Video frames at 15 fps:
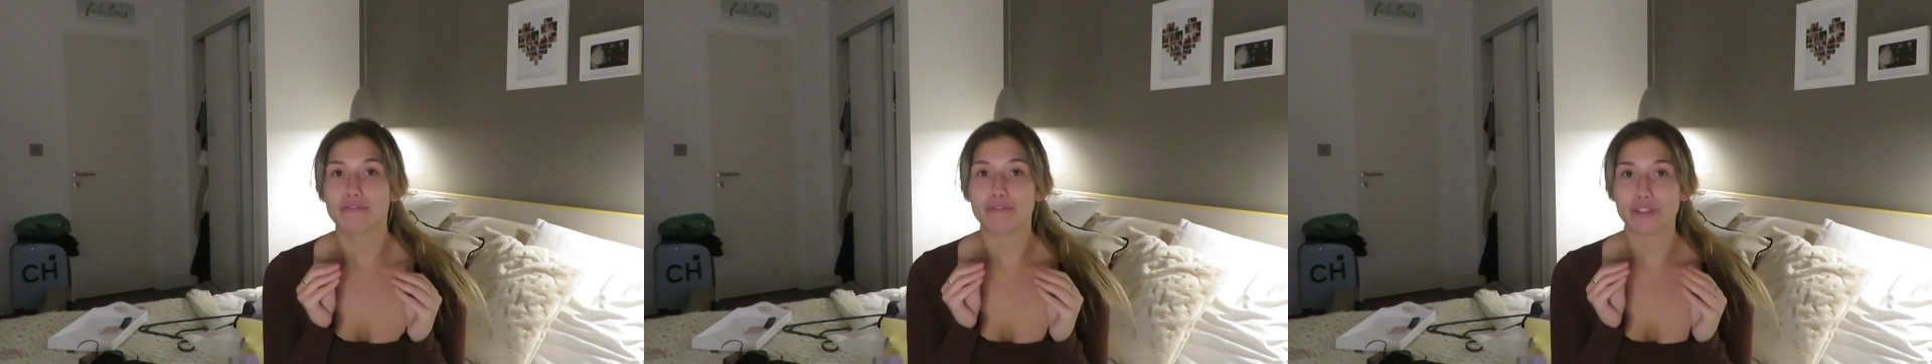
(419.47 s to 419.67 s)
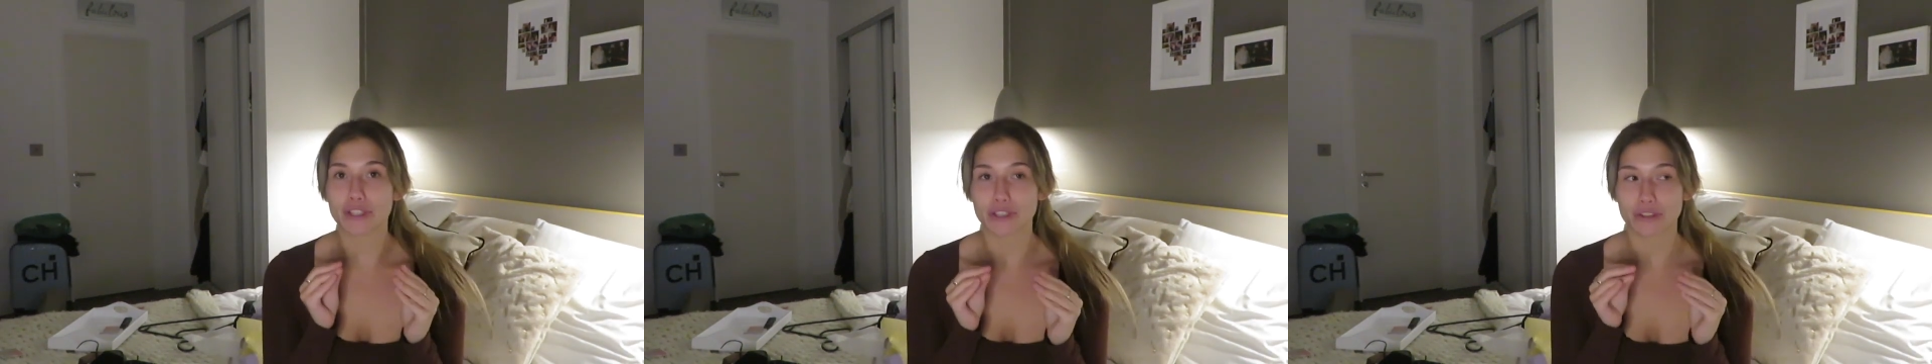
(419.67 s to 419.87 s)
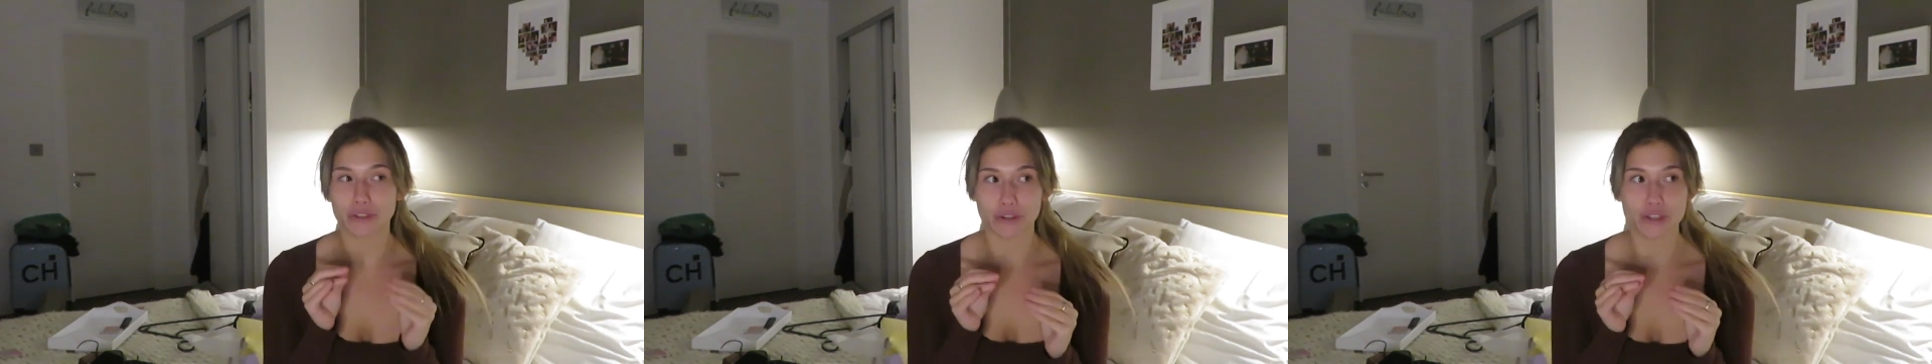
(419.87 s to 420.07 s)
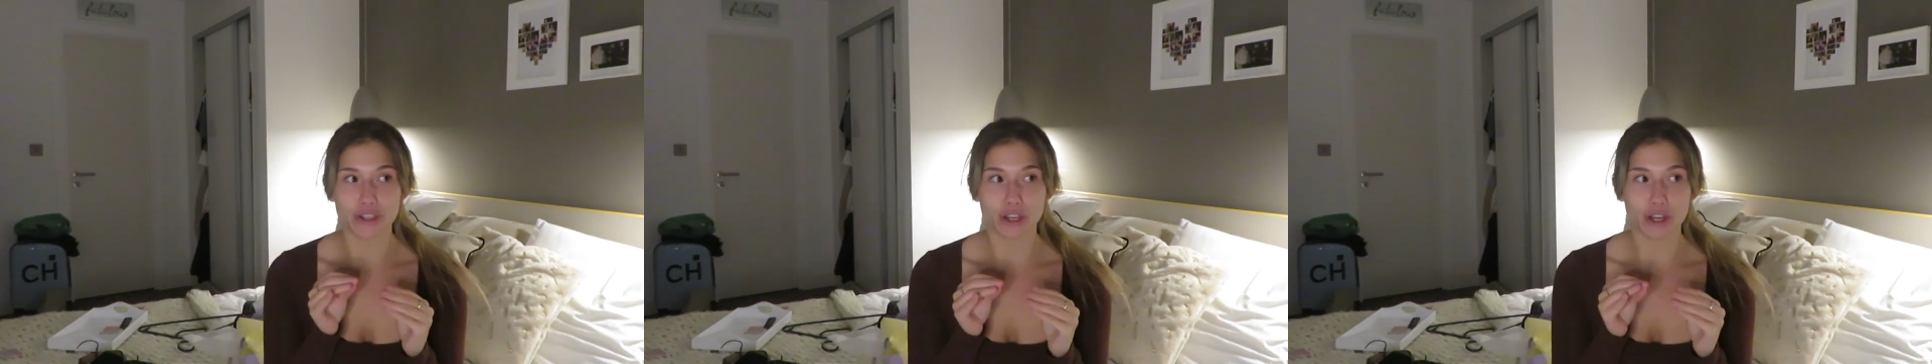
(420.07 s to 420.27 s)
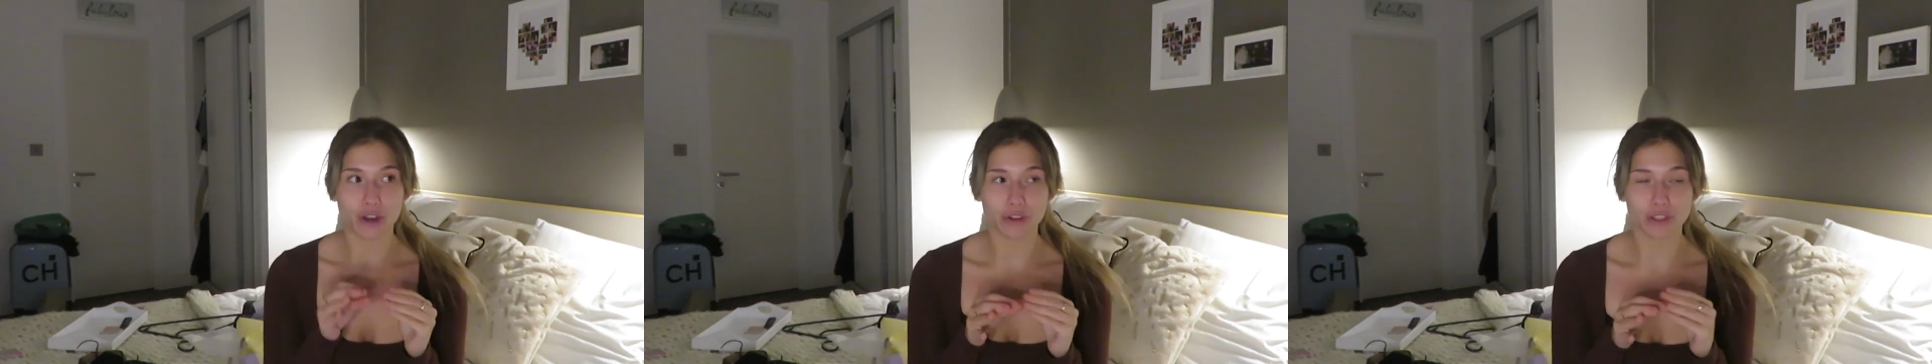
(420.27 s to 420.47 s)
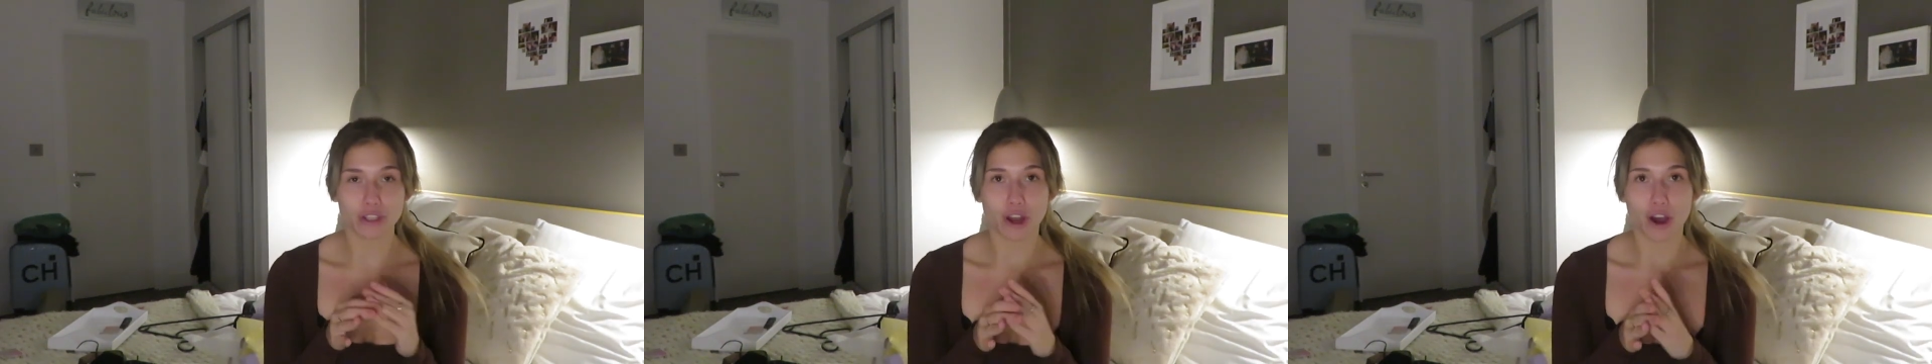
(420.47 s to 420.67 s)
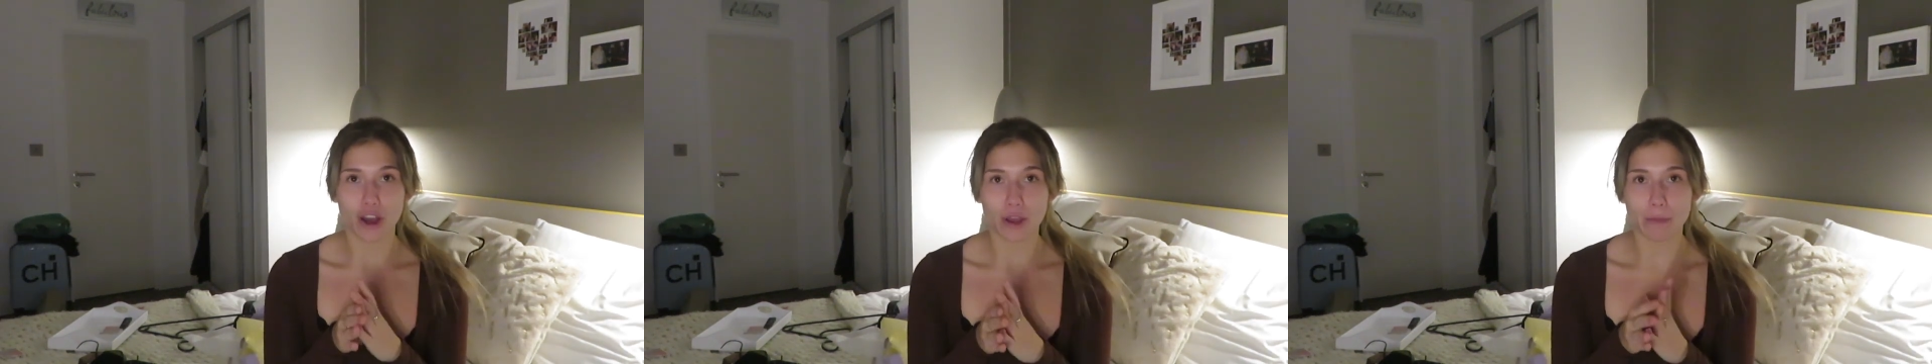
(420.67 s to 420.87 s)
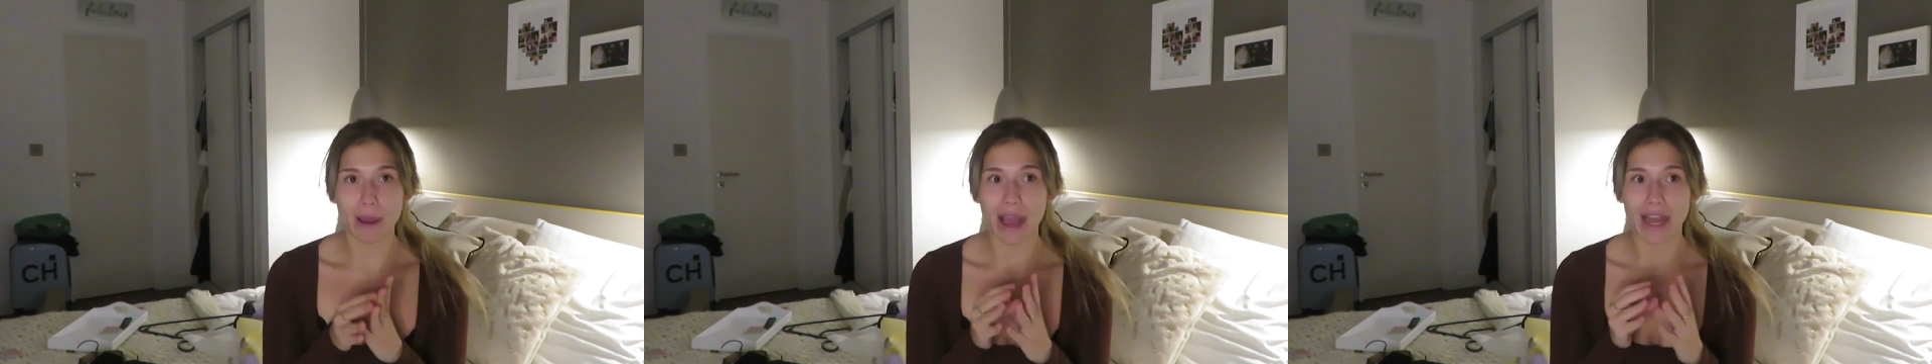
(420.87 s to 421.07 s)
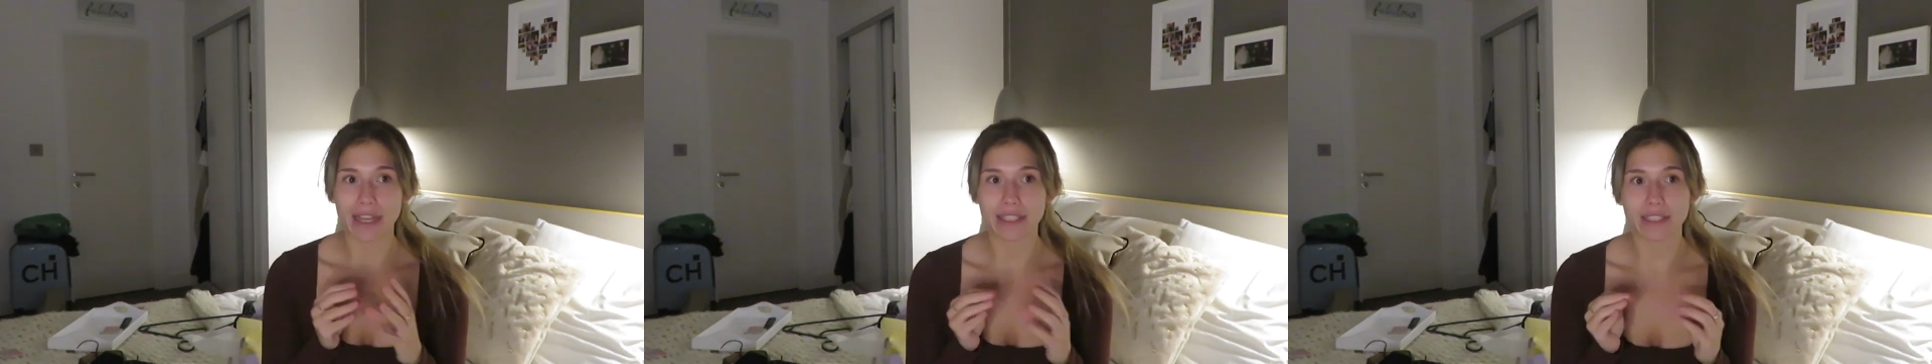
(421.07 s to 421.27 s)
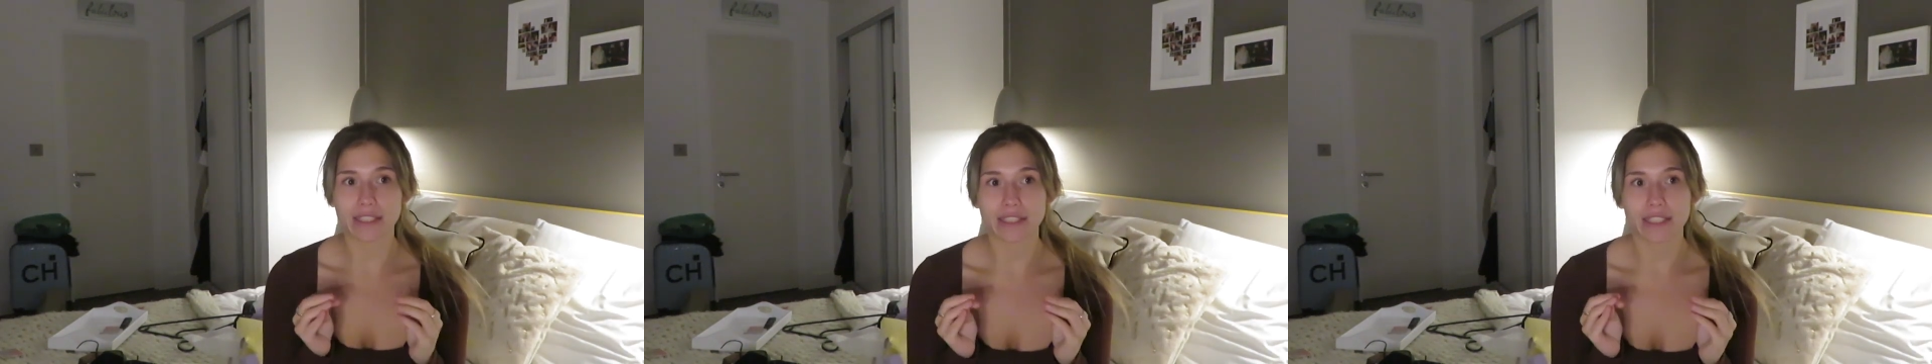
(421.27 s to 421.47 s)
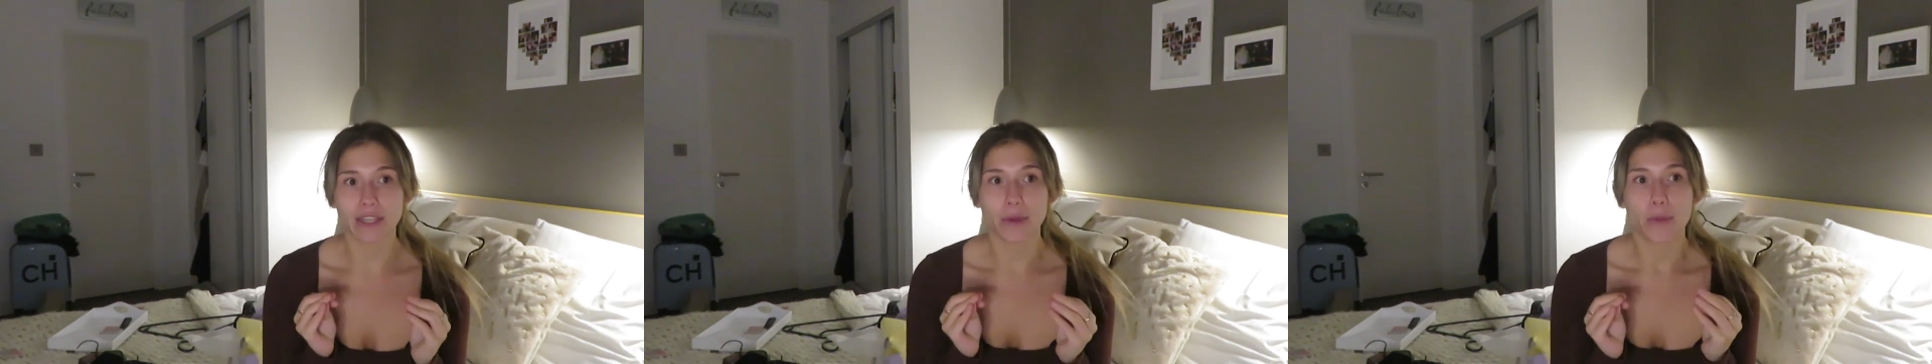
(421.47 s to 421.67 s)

for such a long time and